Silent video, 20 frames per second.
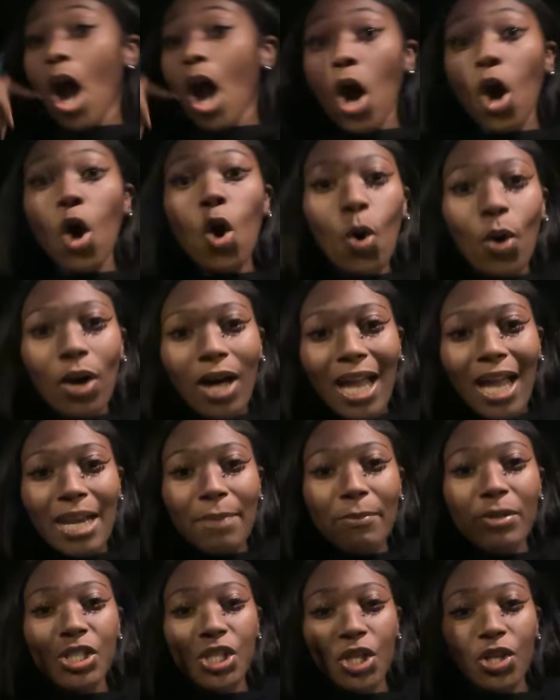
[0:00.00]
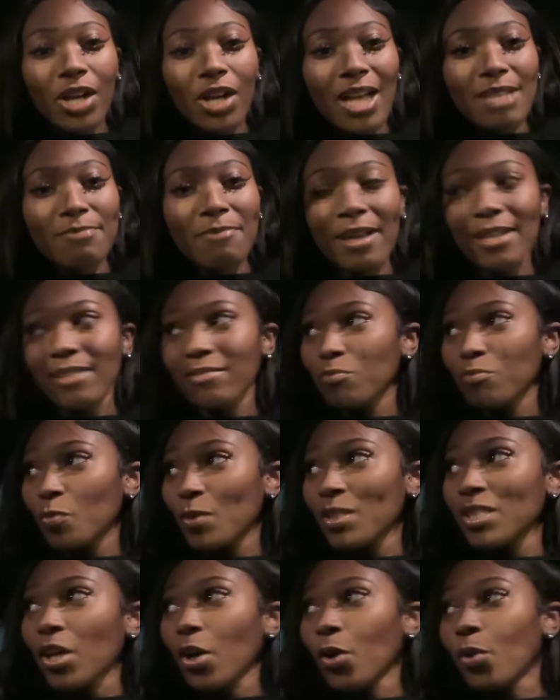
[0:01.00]
Oh, and let me show you guys my
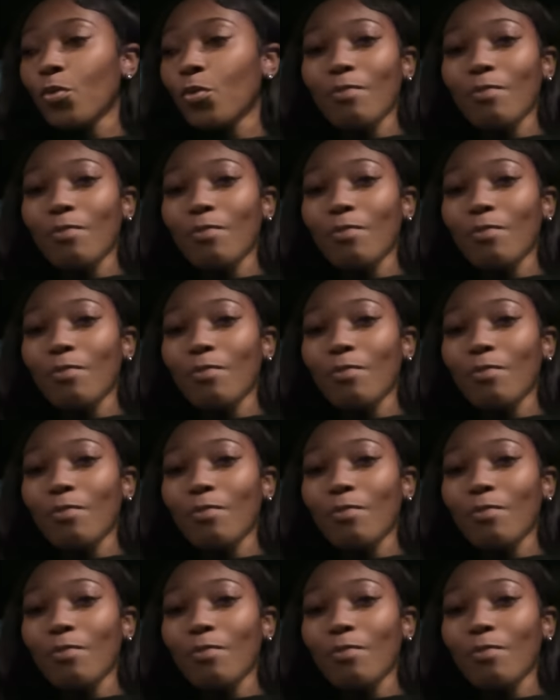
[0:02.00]
window,